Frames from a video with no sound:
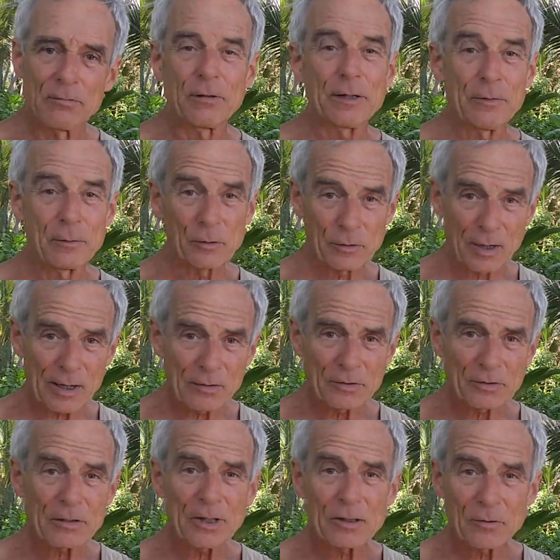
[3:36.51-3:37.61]
When I'm
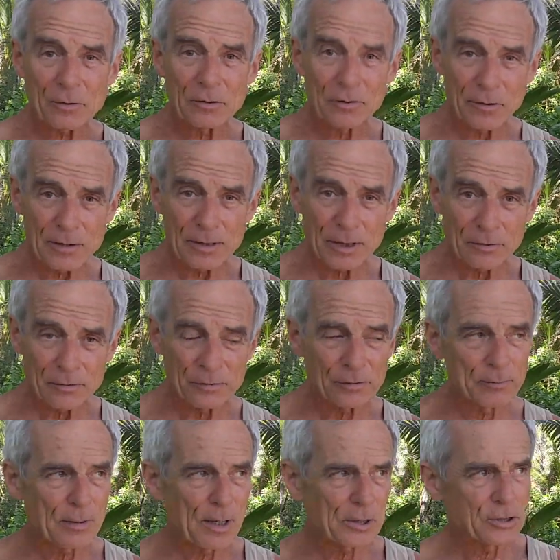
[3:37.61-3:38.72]
grounded, I don't urinate so
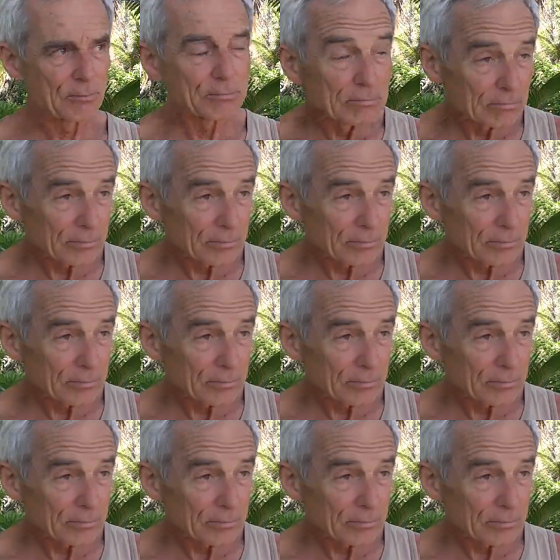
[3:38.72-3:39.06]
much.